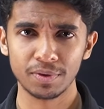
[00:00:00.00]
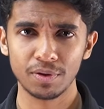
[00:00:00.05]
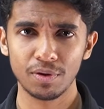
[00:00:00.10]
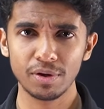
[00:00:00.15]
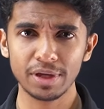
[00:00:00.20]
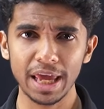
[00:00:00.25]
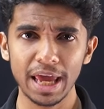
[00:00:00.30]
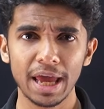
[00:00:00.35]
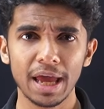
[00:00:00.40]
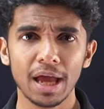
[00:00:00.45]

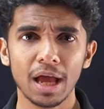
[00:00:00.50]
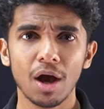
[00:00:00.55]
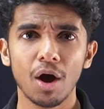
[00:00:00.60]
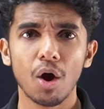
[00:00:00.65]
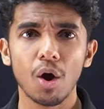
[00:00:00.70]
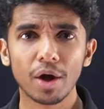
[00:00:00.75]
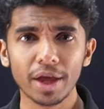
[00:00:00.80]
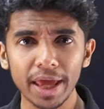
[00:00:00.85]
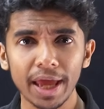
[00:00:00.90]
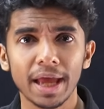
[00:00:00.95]
Okay,
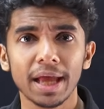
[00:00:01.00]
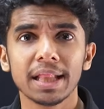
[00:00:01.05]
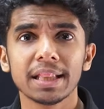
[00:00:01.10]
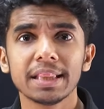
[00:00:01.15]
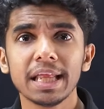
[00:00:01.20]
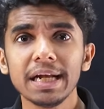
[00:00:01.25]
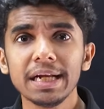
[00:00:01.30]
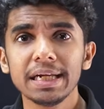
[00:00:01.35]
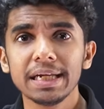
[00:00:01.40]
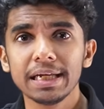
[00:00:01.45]

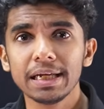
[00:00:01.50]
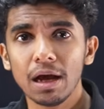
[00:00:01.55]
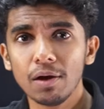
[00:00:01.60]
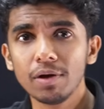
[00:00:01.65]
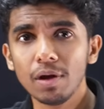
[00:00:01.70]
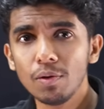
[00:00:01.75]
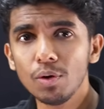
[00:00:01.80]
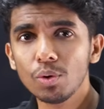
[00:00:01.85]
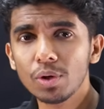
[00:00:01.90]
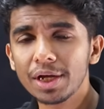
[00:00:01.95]
then now
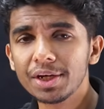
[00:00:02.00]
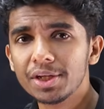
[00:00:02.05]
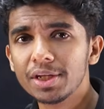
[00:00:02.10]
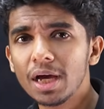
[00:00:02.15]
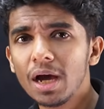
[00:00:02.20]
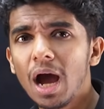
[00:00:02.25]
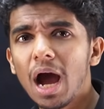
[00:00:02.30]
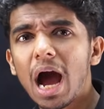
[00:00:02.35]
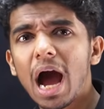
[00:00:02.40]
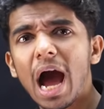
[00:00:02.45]
look at
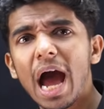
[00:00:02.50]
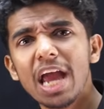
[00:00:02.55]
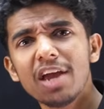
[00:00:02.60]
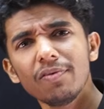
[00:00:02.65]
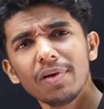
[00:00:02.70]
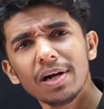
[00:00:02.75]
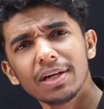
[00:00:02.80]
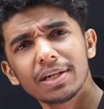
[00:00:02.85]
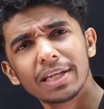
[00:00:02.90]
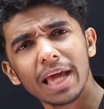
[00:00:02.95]
here. I
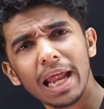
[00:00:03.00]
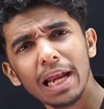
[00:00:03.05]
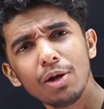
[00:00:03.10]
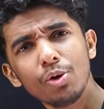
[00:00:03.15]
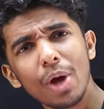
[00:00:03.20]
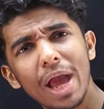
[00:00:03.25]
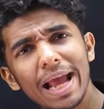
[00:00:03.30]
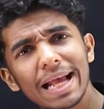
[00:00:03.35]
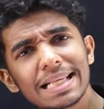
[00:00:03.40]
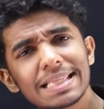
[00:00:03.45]
will tell
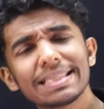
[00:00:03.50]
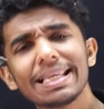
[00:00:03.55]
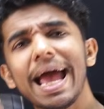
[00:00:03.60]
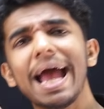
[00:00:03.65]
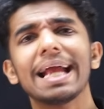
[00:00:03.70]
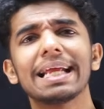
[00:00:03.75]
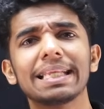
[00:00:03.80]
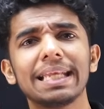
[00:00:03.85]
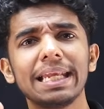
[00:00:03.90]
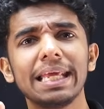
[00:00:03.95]
you
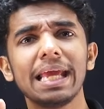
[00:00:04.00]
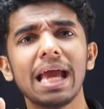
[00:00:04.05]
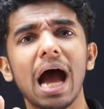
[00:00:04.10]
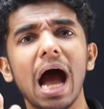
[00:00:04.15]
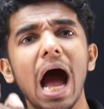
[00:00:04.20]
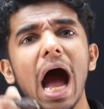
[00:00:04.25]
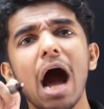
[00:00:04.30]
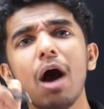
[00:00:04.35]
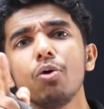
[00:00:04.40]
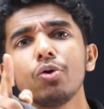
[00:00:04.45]
exactly
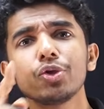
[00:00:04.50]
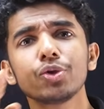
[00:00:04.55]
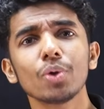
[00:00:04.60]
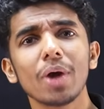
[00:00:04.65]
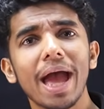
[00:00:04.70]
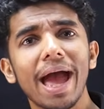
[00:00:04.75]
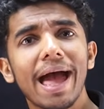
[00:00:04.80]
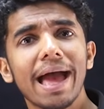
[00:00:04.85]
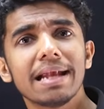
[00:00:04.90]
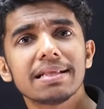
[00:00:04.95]
how to
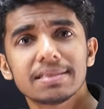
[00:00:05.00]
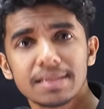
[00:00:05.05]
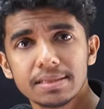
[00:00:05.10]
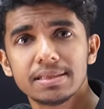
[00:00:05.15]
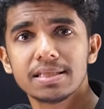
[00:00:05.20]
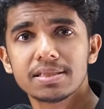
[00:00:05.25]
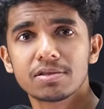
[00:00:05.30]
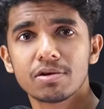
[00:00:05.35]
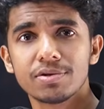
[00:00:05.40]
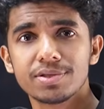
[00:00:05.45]
answer
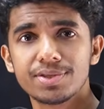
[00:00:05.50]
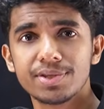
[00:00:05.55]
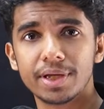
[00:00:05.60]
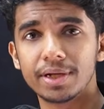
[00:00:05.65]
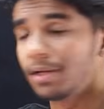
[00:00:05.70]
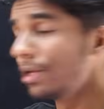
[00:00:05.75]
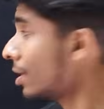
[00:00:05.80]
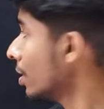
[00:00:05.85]
this question.